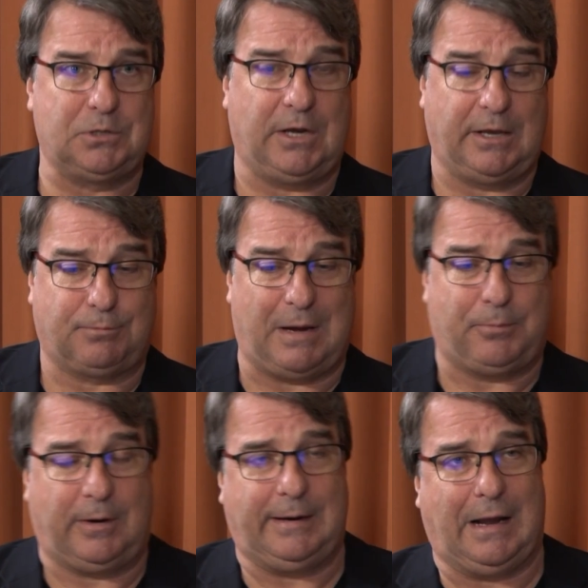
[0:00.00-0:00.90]
budget, as Ray
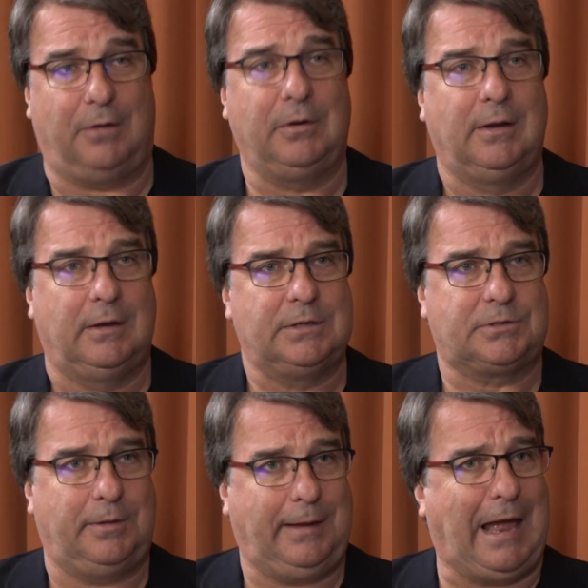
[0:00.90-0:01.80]
pointed out.
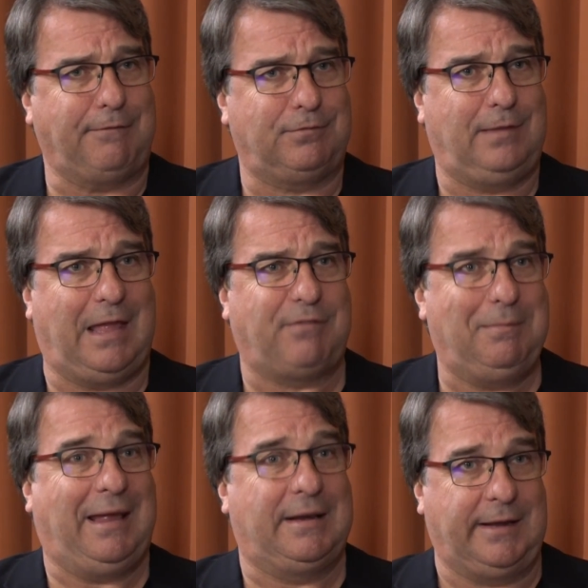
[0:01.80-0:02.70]
So they have they have a
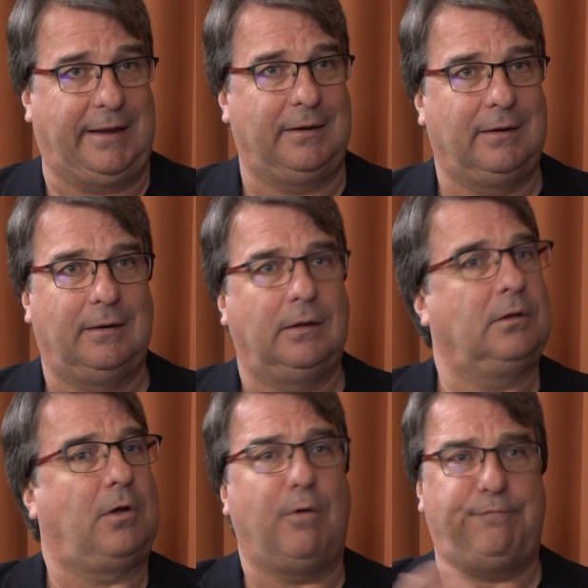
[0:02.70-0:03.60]
mandate.
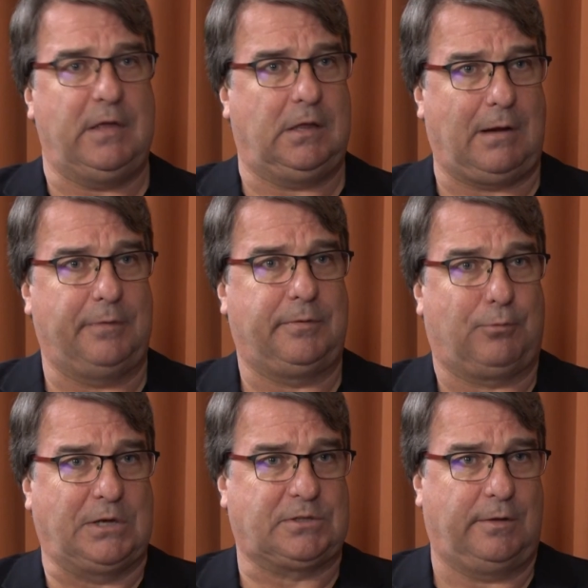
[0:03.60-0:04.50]
Go figure out the
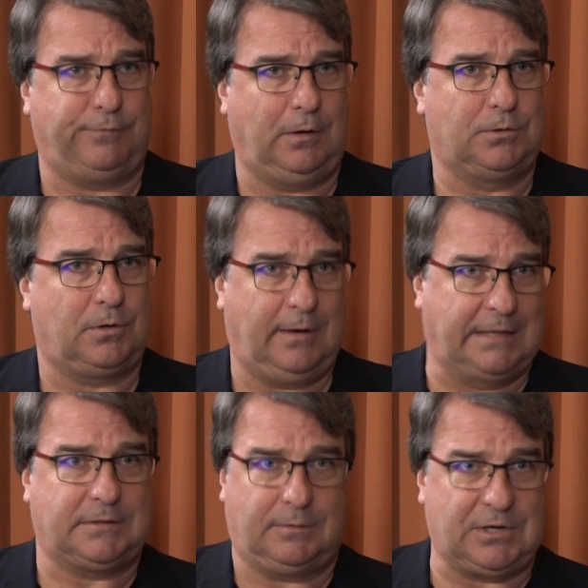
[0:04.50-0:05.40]
bridge to the future.
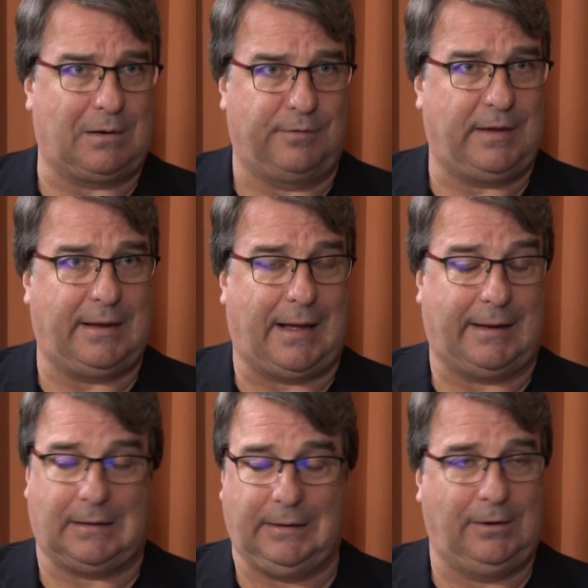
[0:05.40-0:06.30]
It's generative
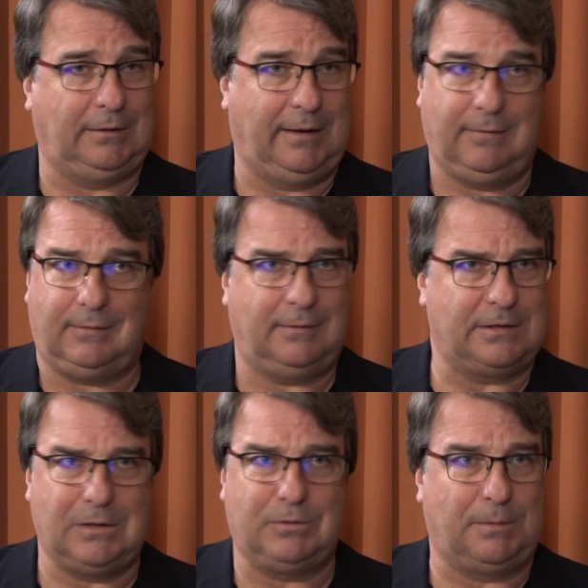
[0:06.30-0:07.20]
AI. Clearly,
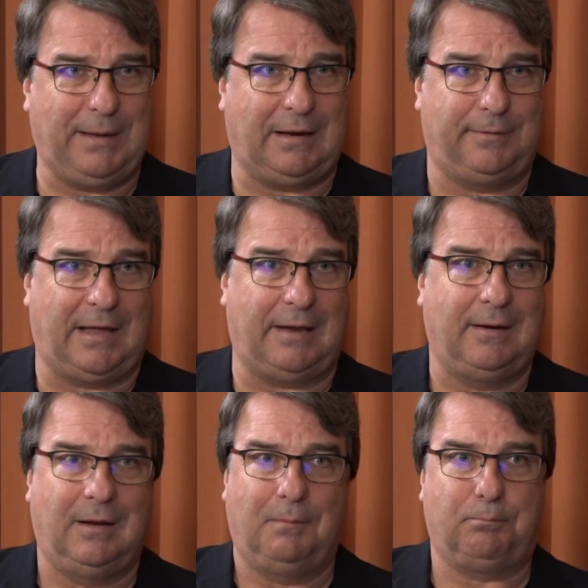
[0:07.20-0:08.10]
there's no debate on that.